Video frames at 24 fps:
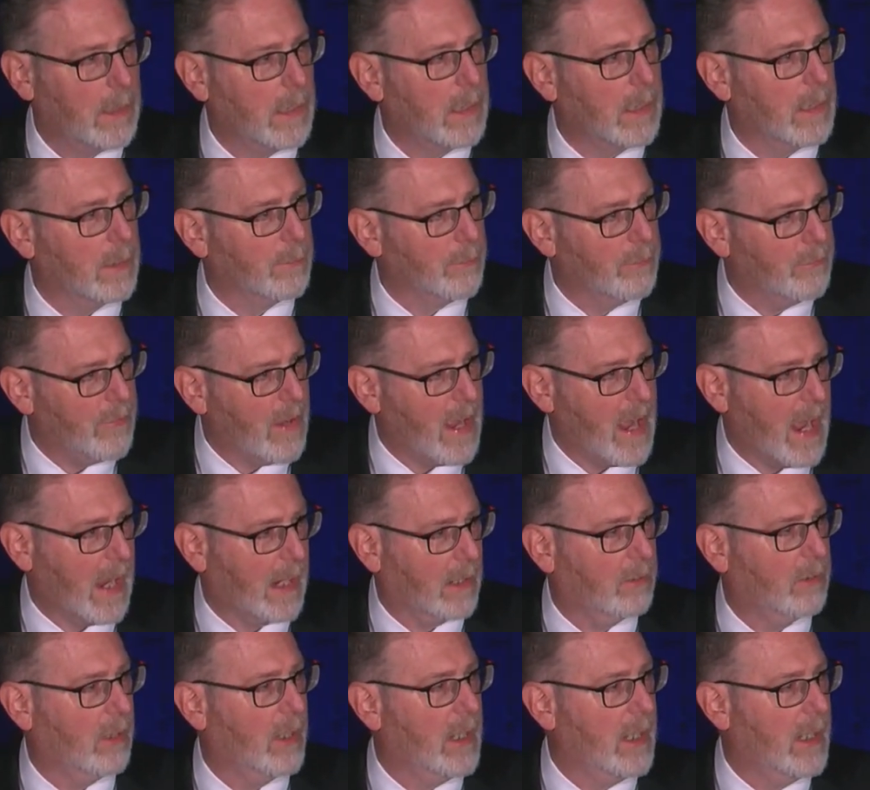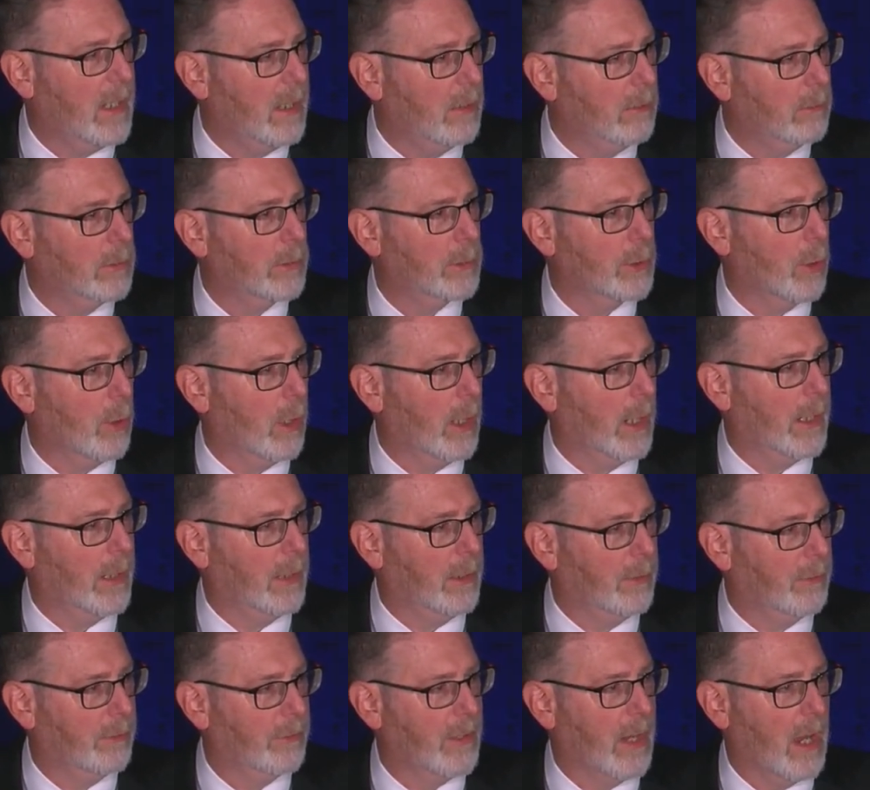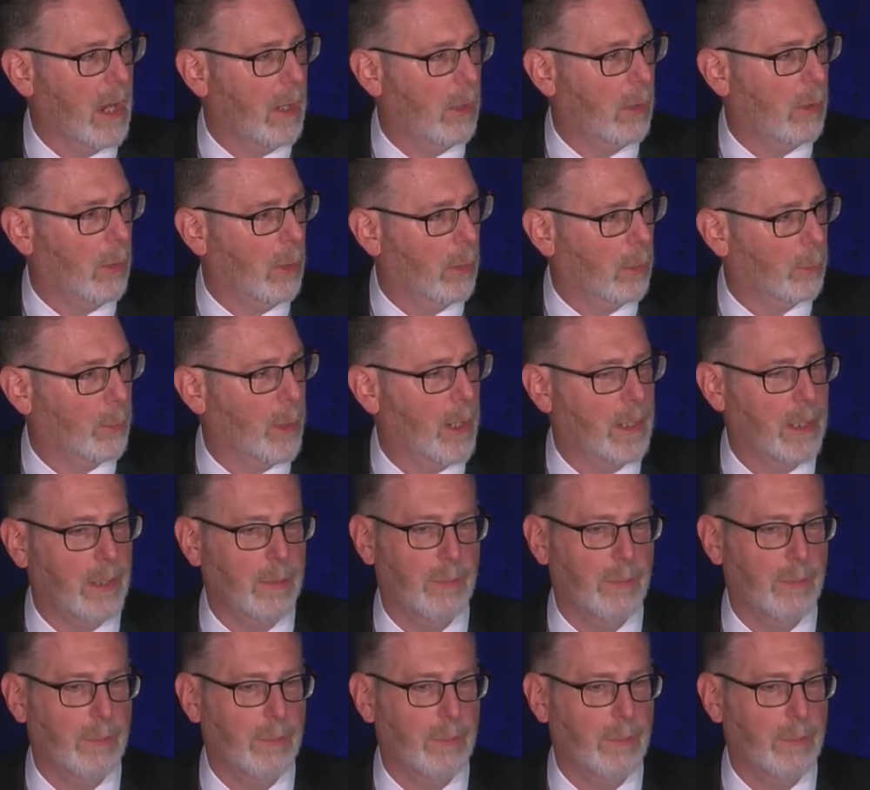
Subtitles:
In fact, Illinois is now already